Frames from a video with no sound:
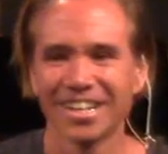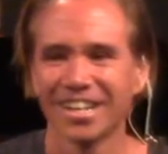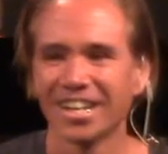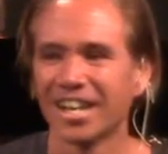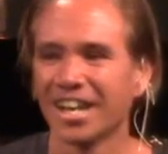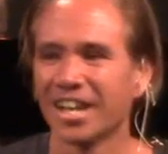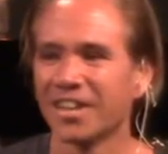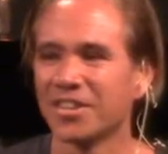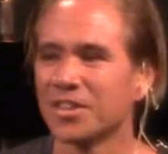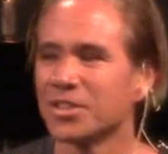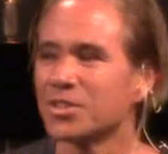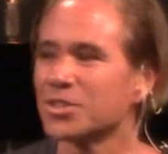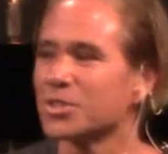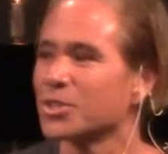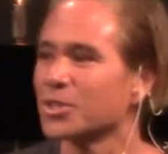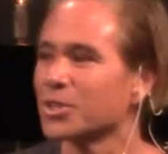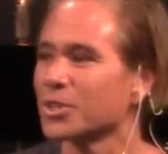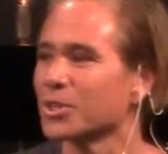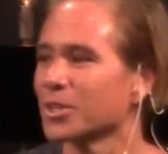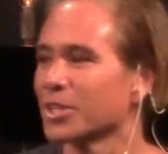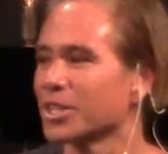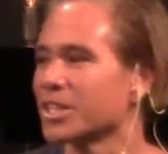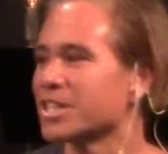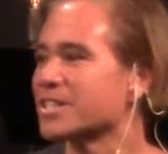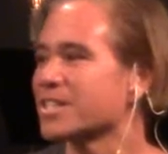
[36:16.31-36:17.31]
And this
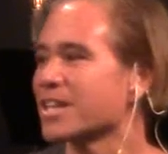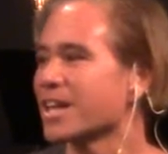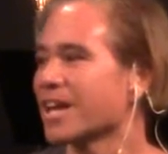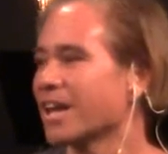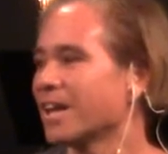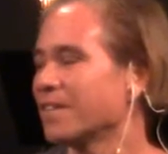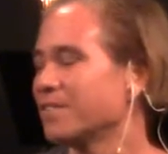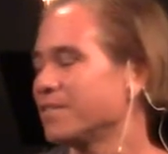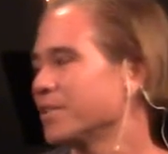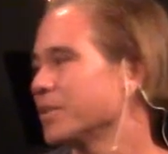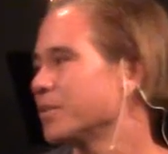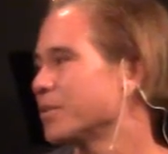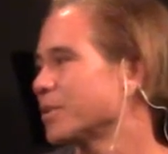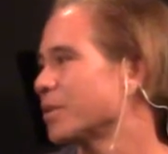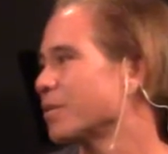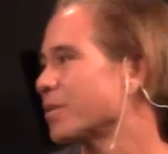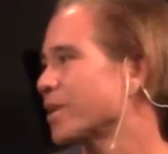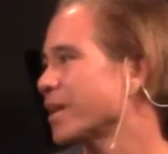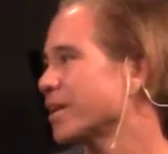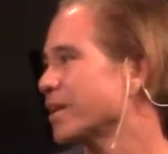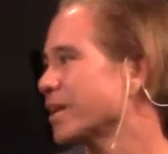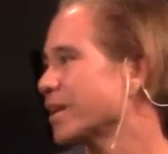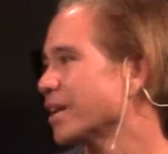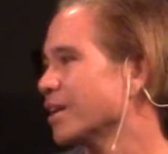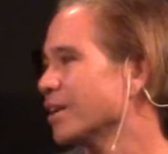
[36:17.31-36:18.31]
girl is everywhere
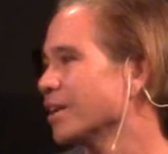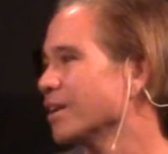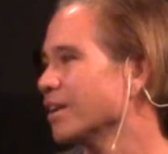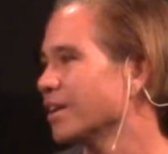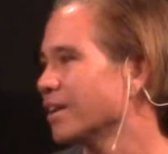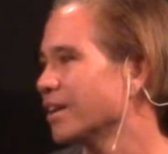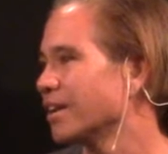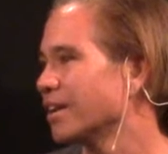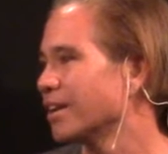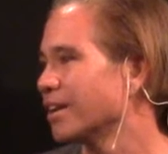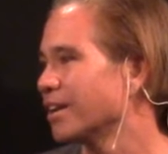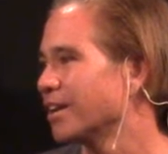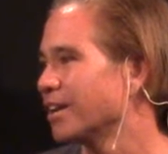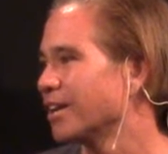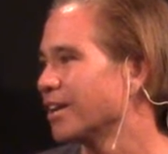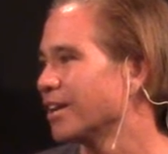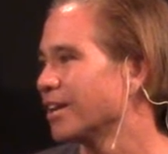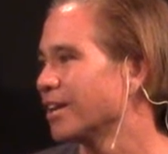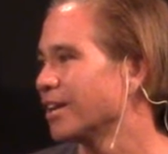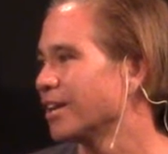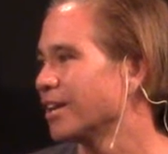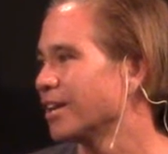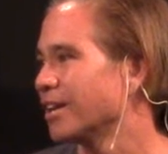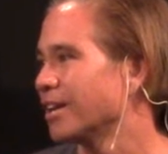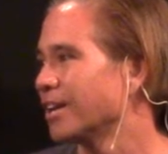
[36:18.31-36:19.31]
right now,
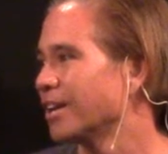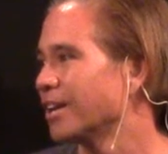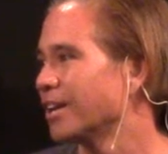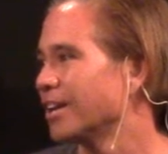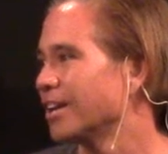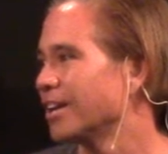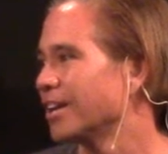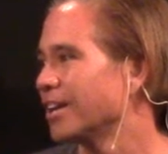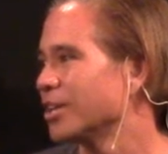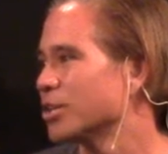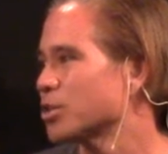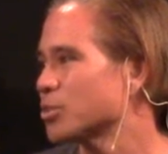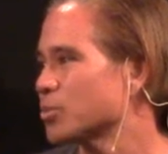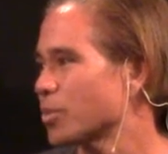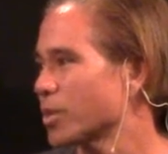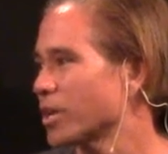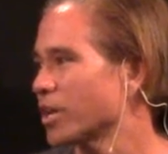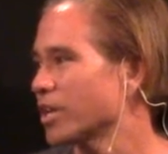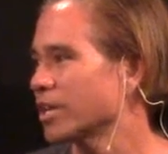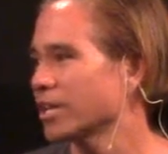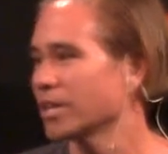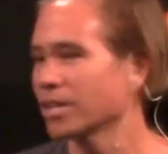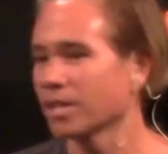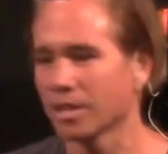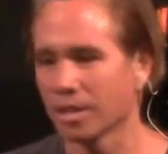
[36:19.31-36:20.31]

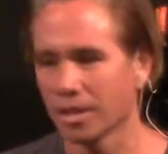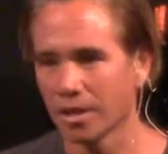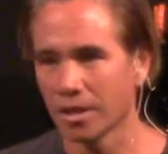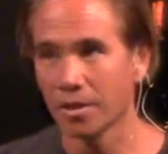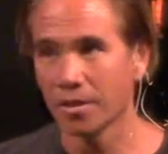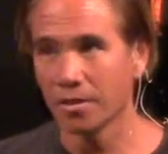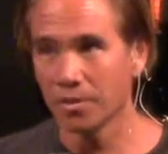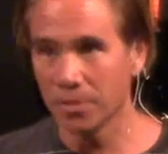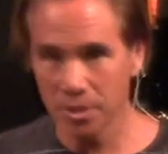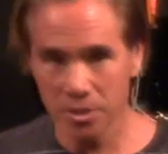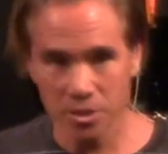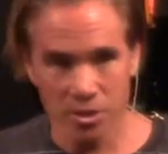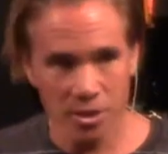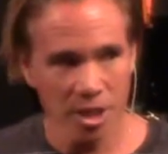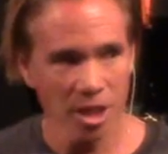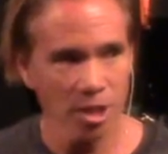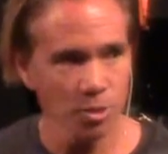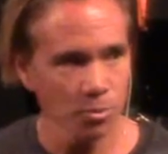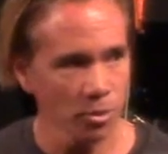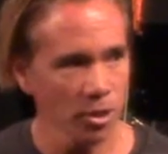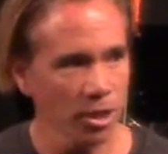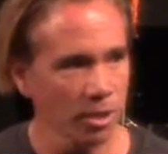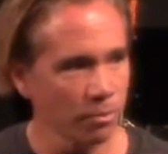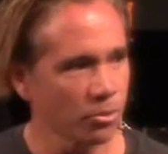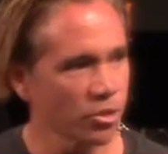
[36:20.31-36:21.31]
spreading this
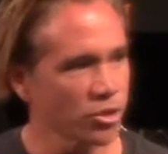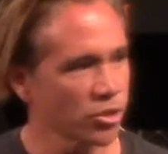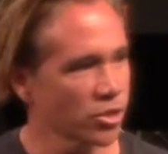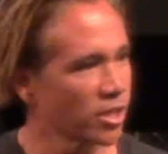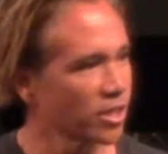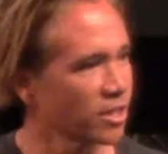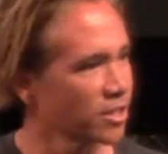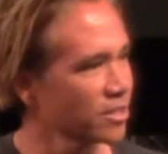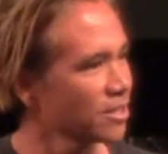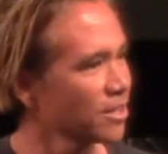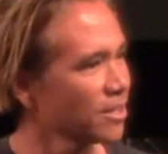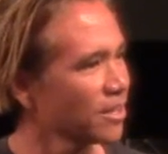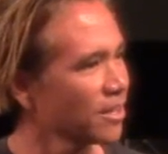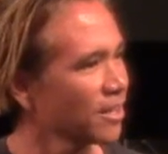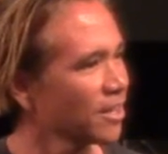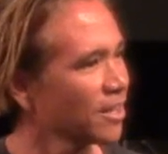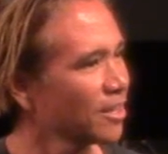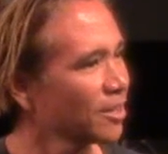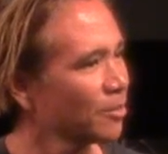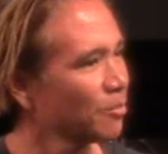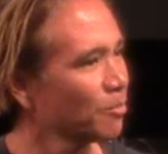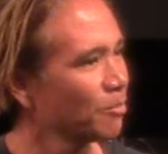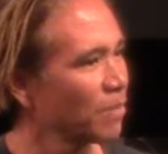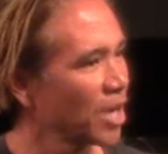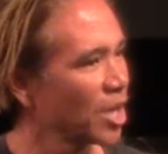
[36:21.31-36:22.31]
gospel I'm presenting
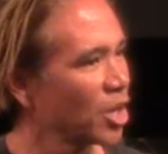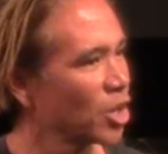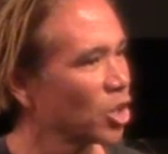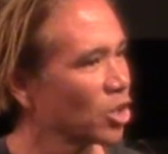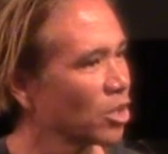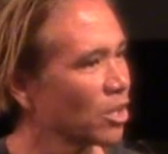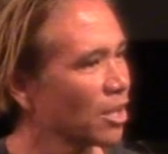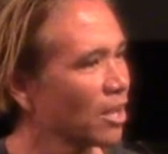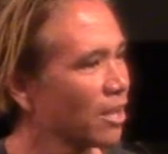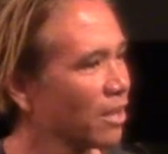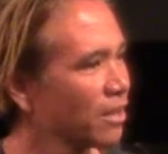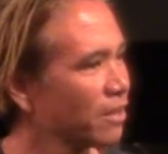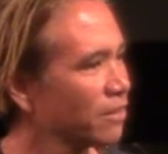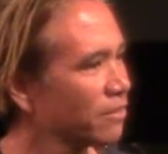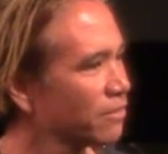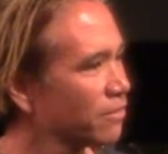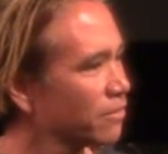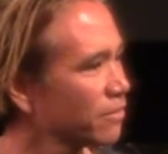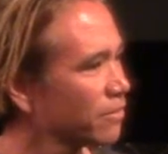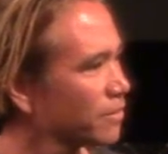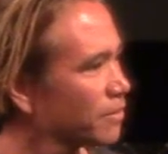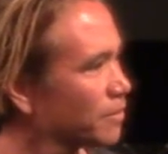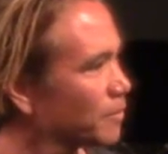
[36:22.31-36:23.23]
tonight by her life.